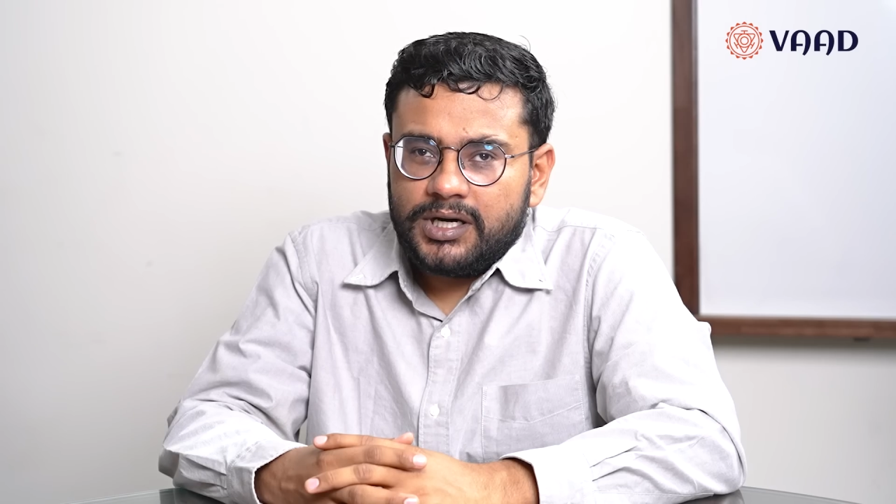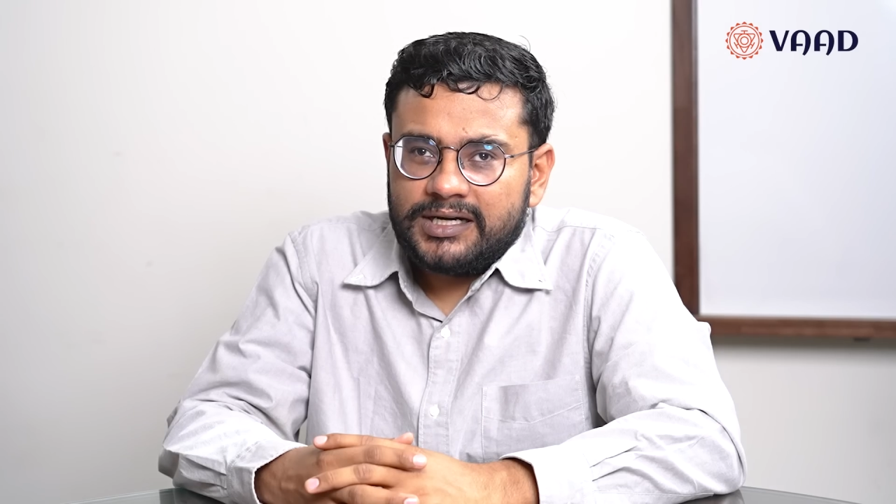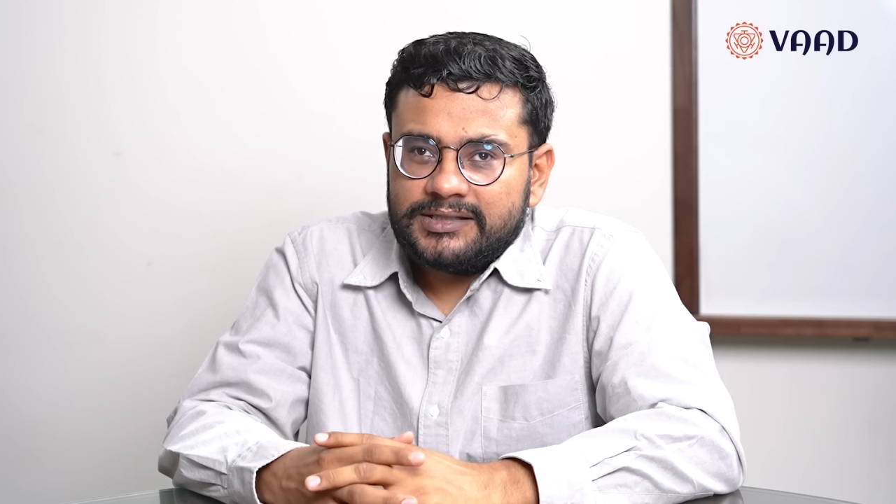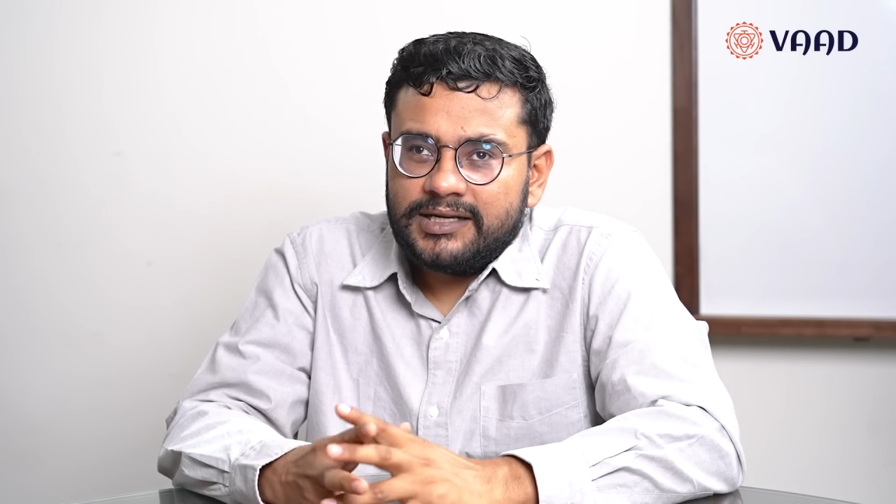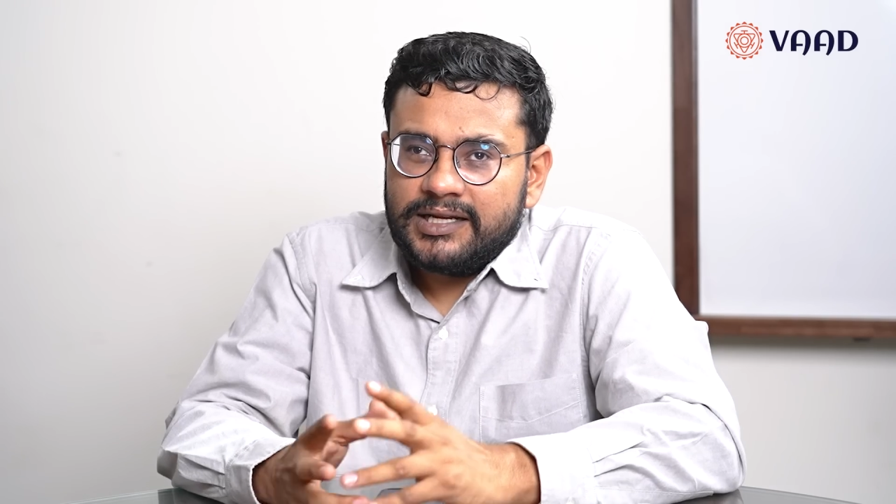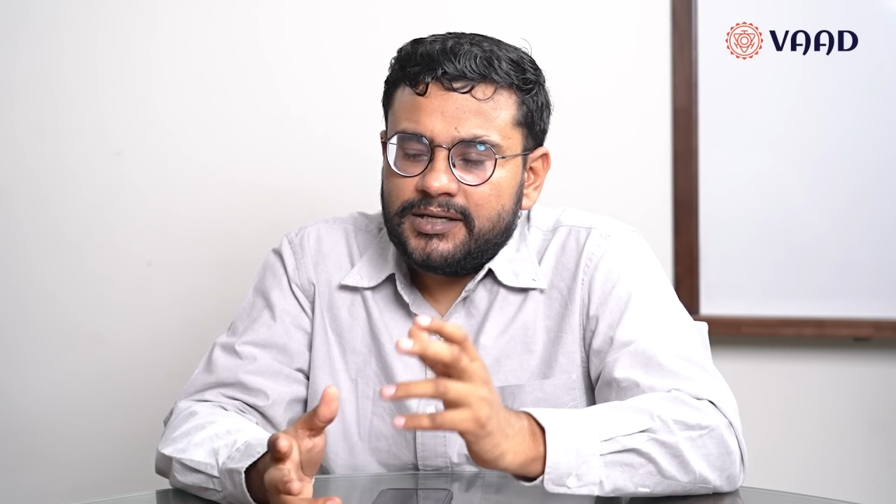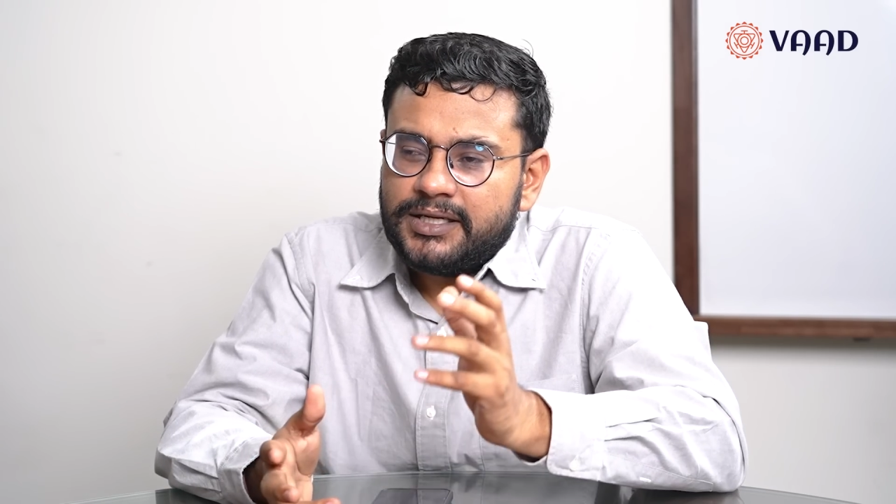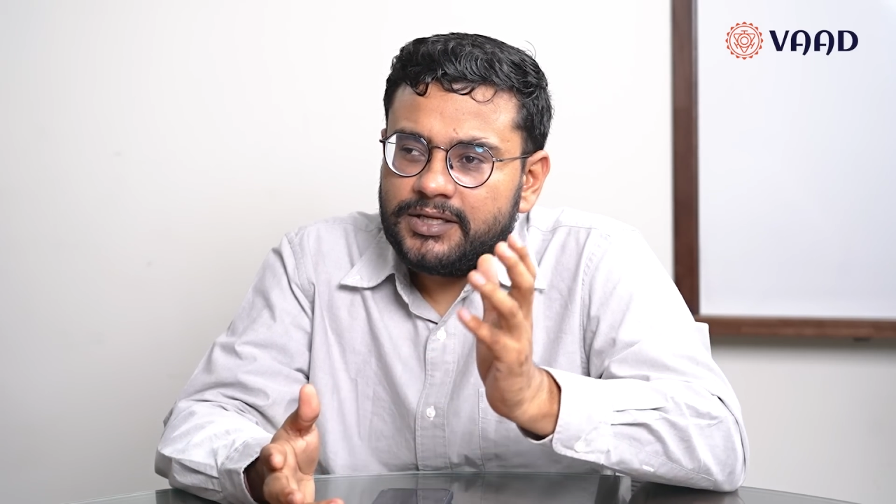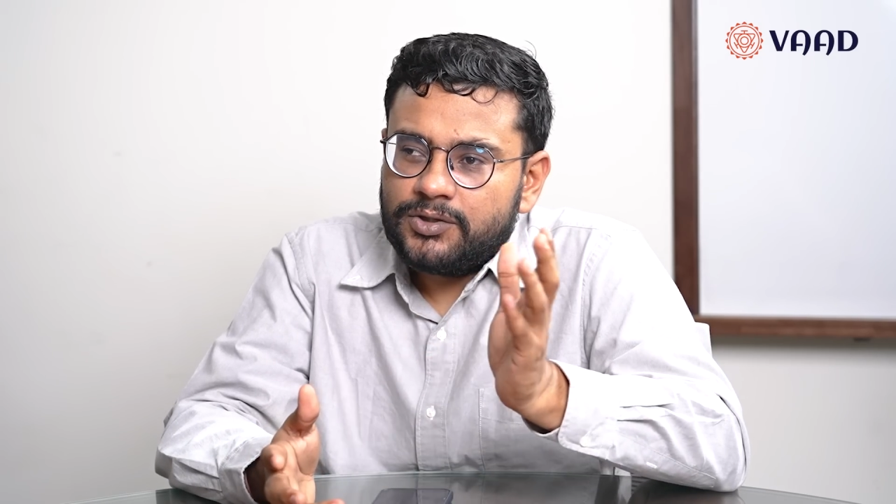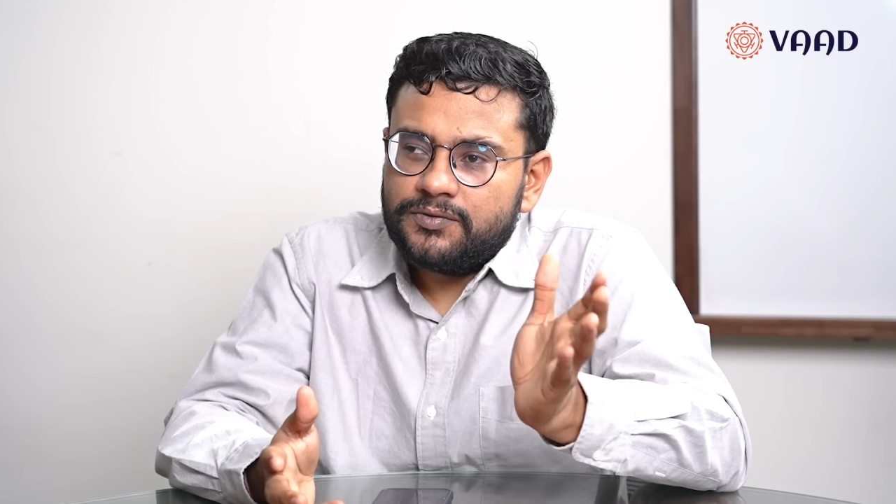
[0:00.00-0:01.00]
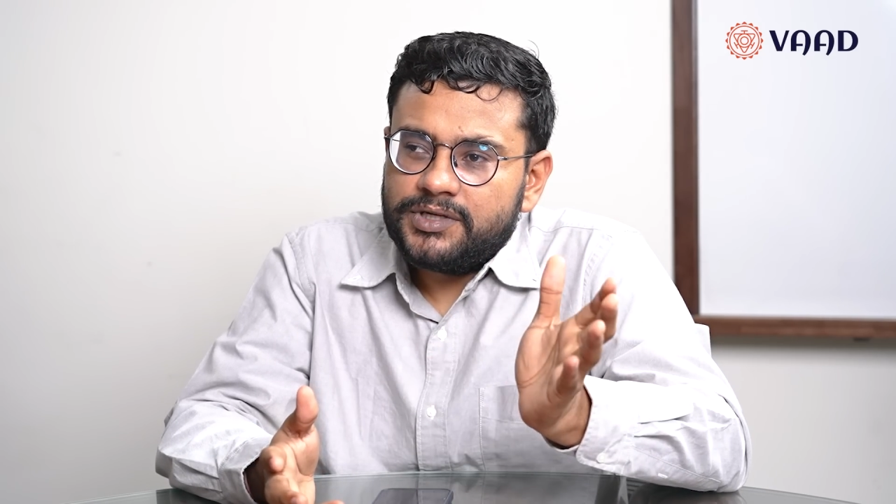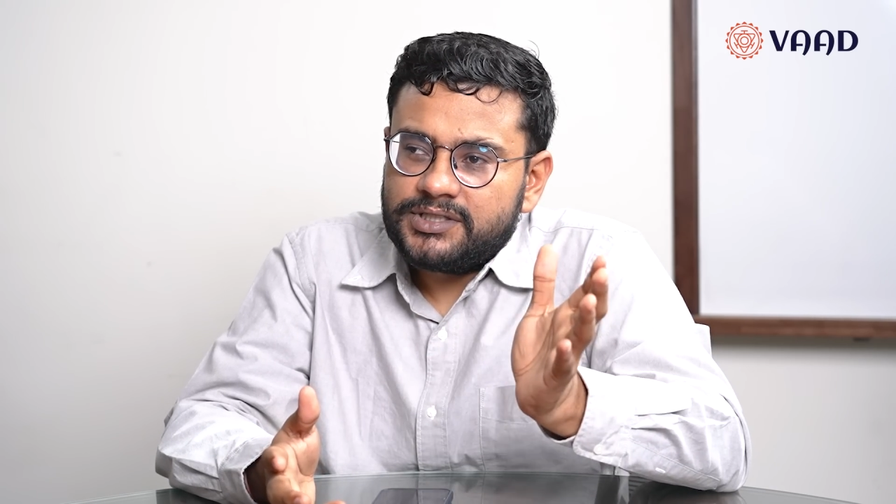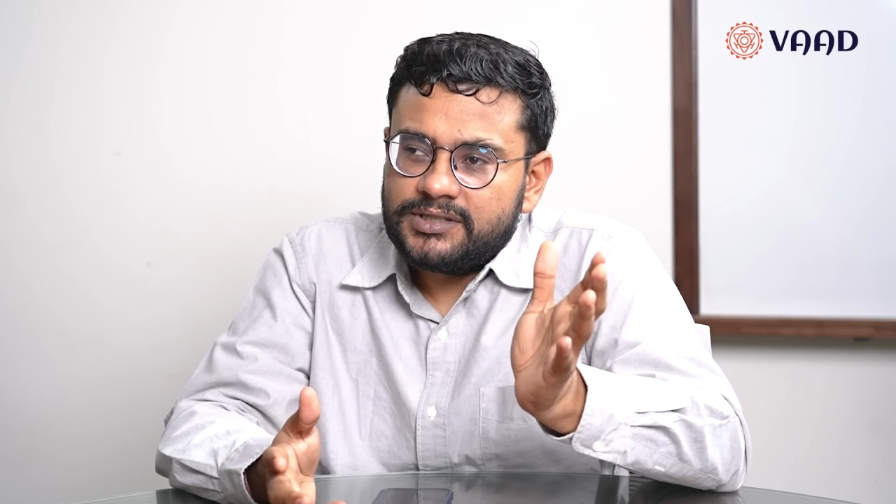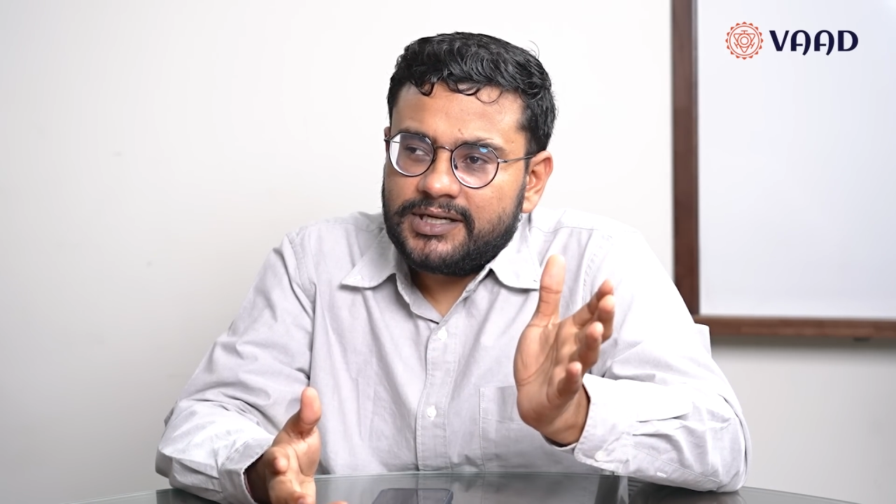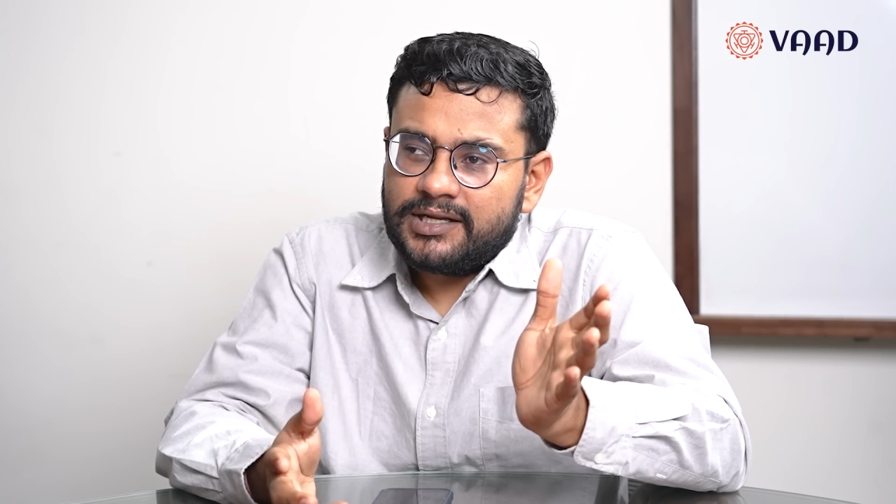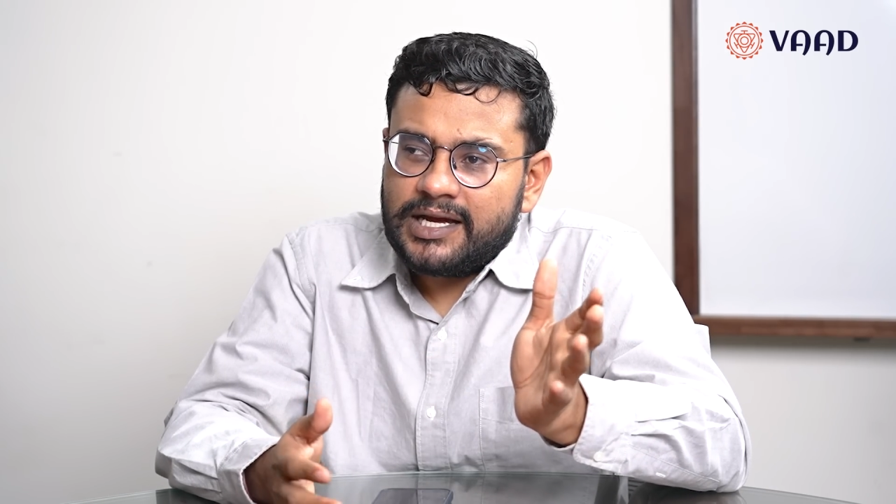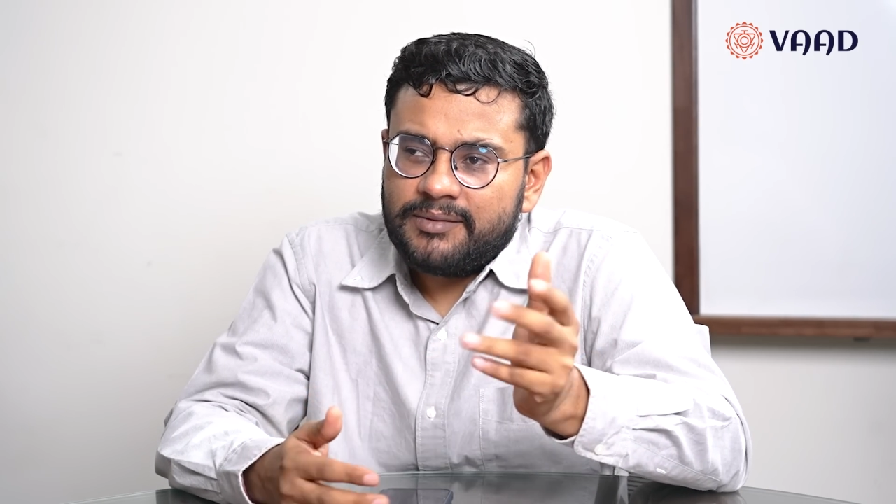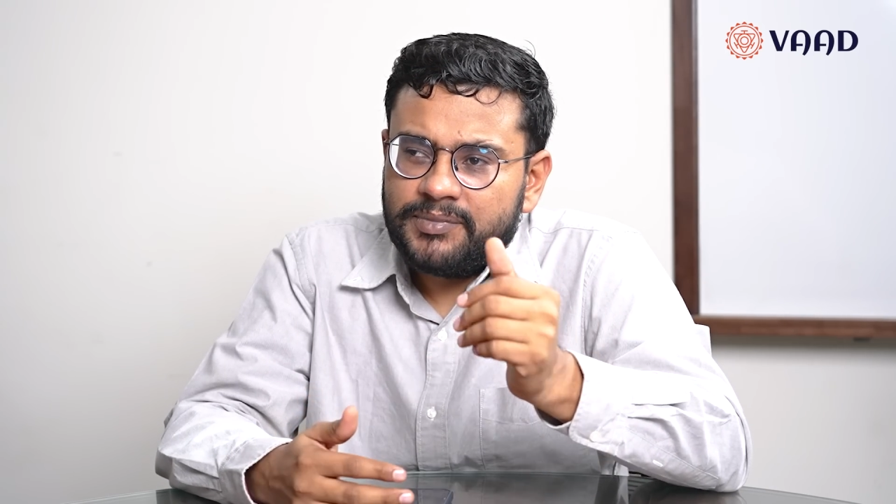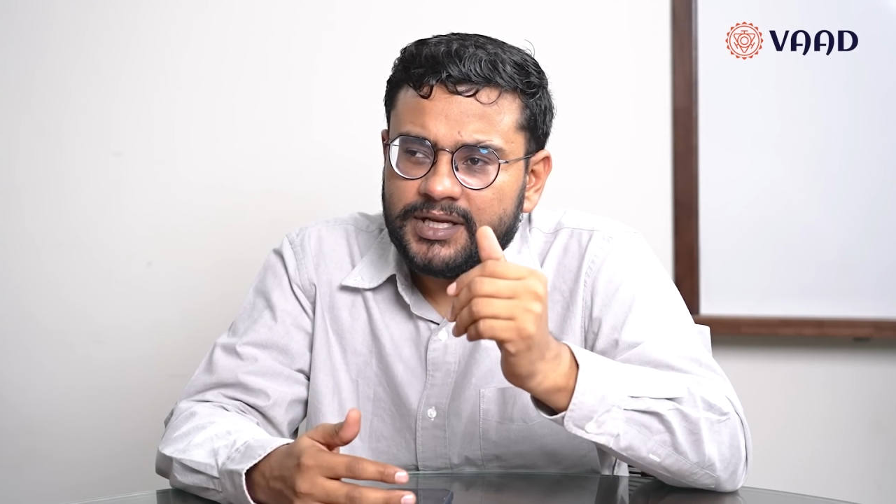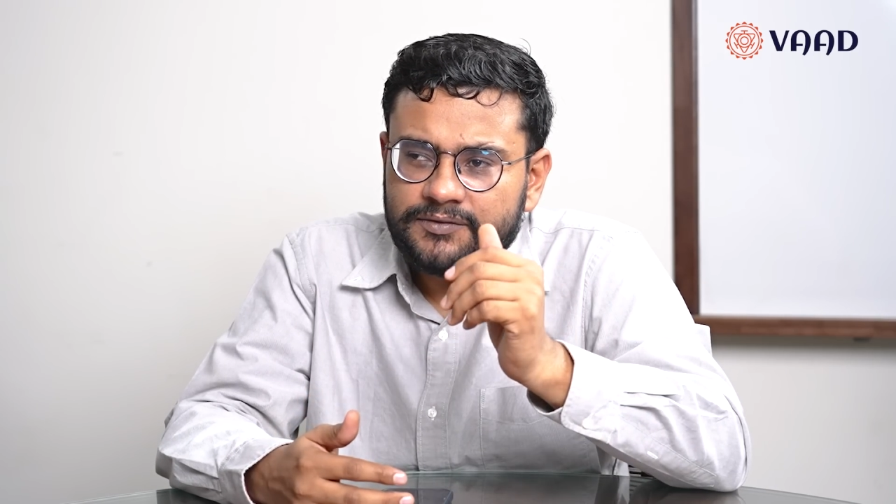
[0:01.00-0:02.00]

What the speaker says: are there any innovation that are happening?